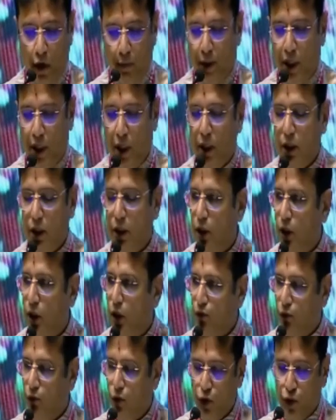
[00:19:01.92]
in the near
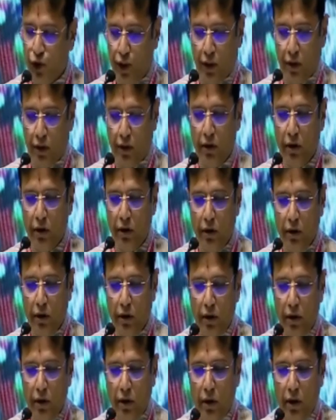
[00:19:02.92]
future
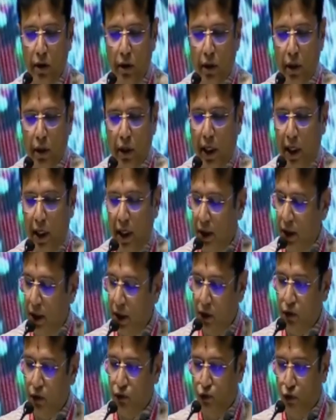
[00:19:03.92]
and
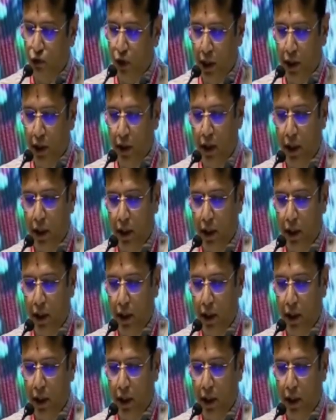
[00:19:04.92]
$3 trillion